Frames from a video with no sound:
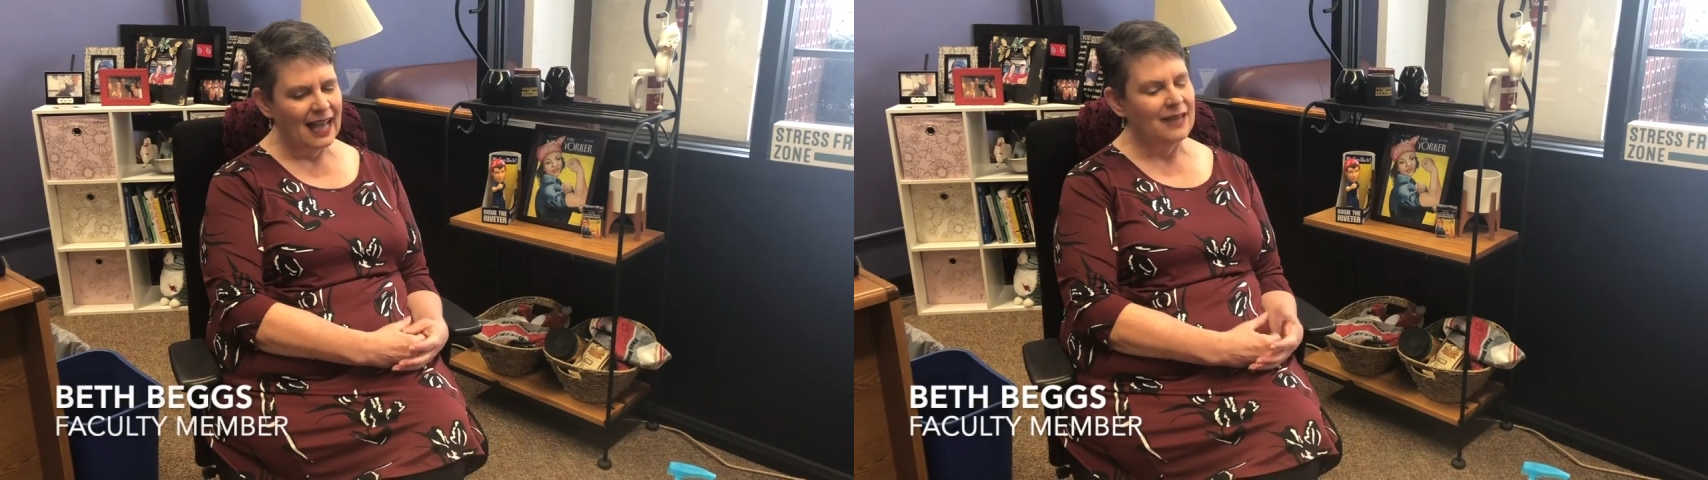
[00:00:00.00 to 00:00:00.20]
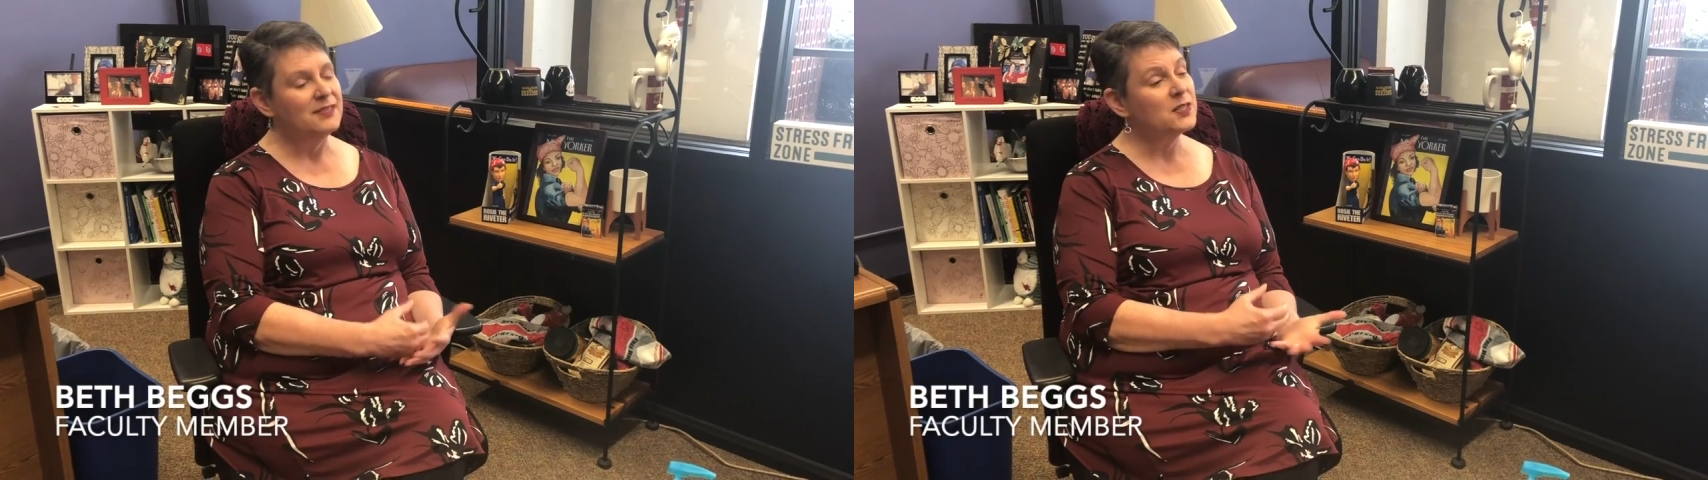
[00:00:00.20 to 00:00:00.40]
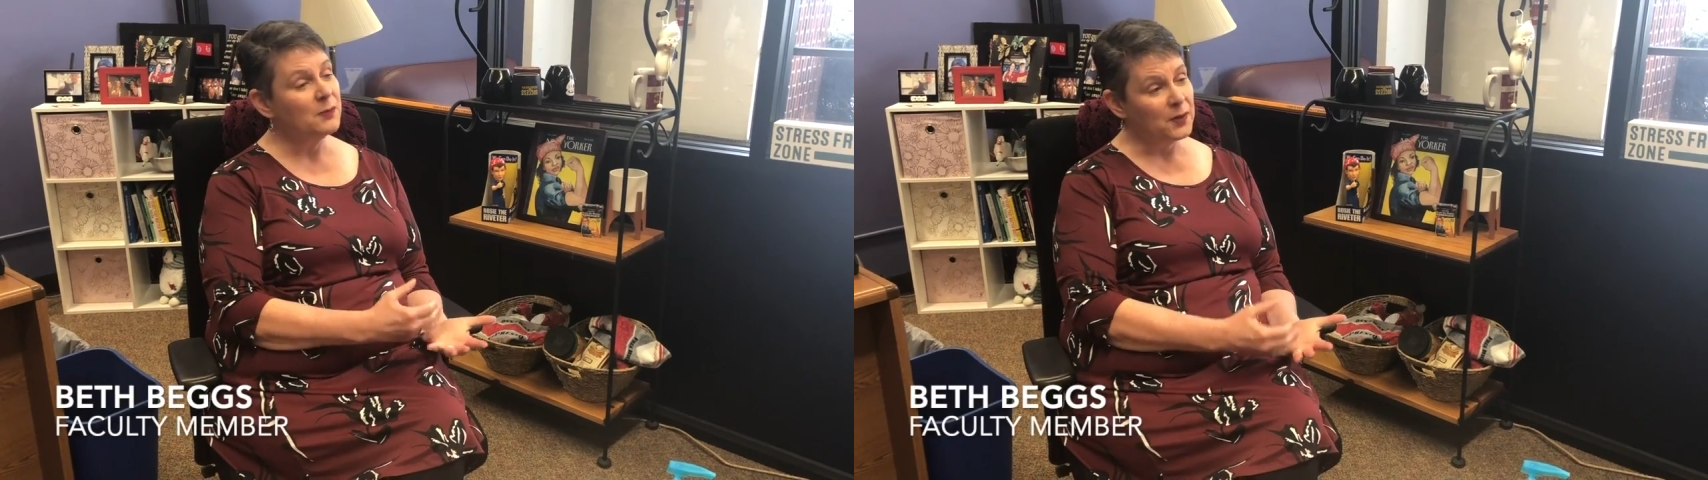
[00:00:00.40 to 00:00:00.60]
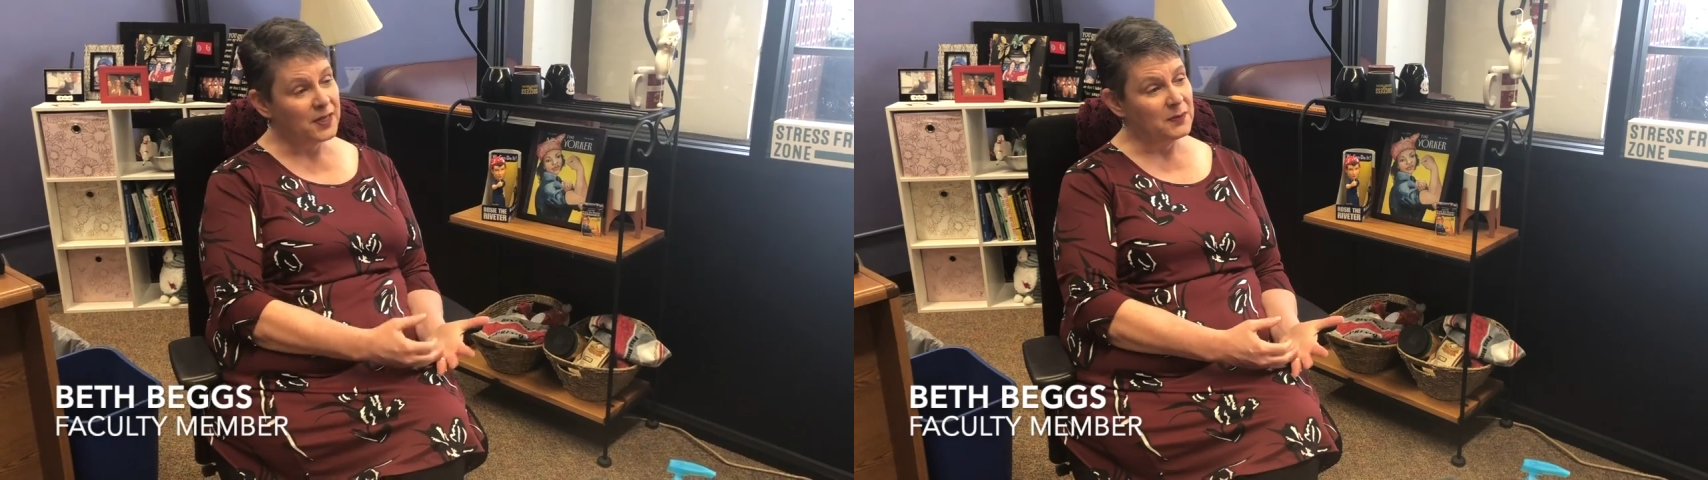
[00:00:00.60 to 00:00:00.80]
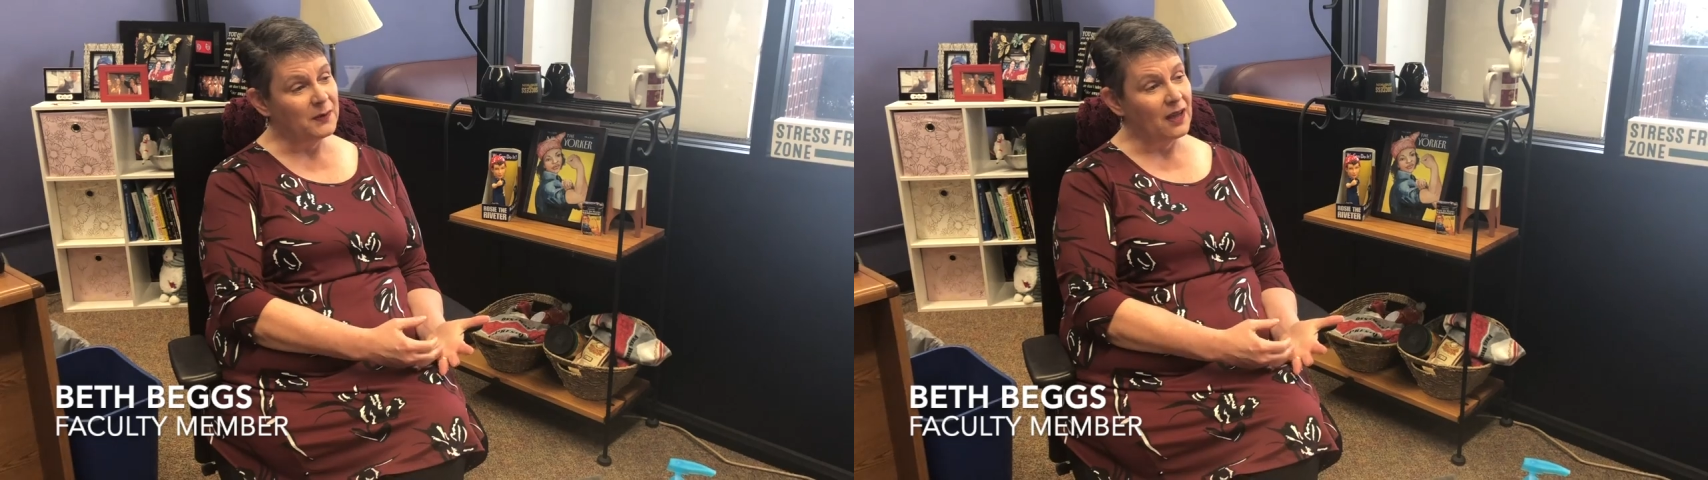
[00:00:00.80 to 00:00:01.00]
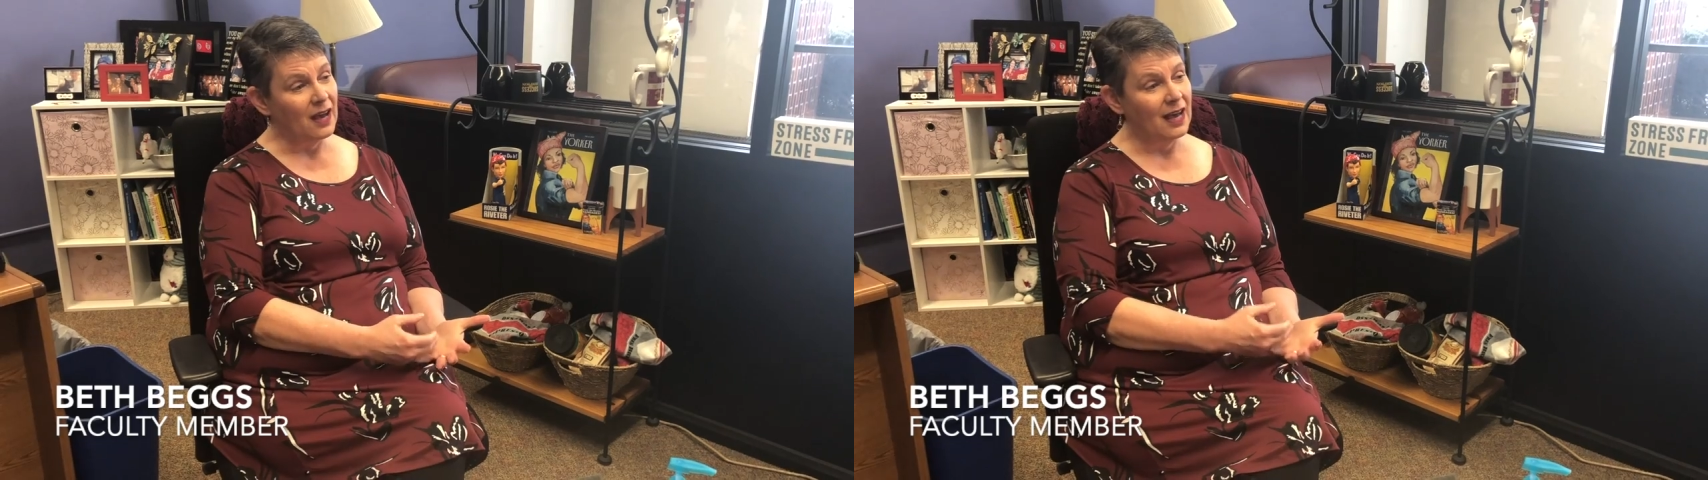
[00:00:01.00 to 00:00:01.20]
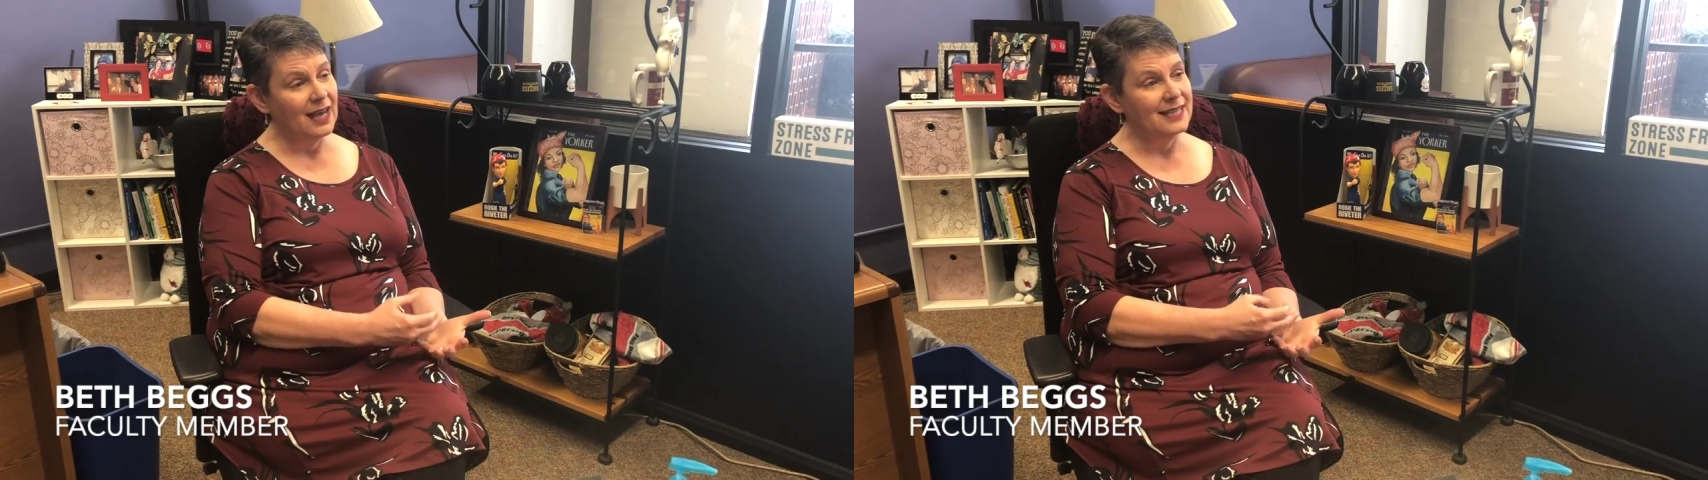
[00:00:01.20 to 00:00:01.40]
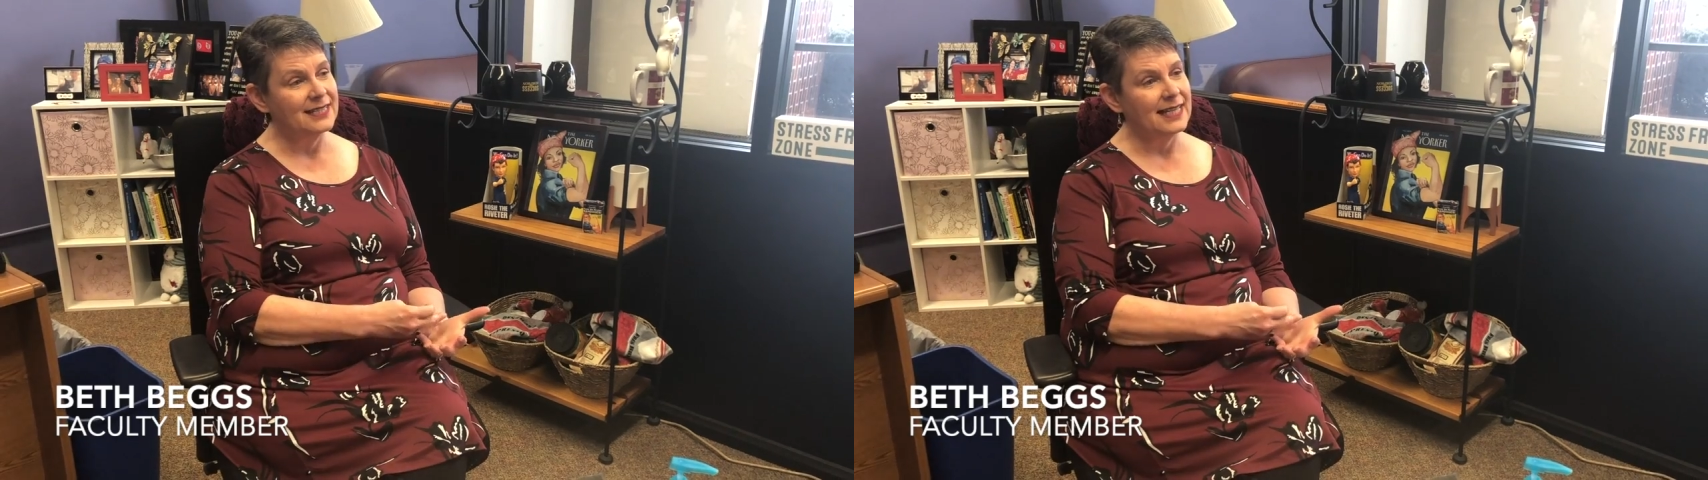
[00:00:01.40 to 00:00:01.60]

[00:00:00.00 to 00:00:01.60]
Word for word: I'm disappointed because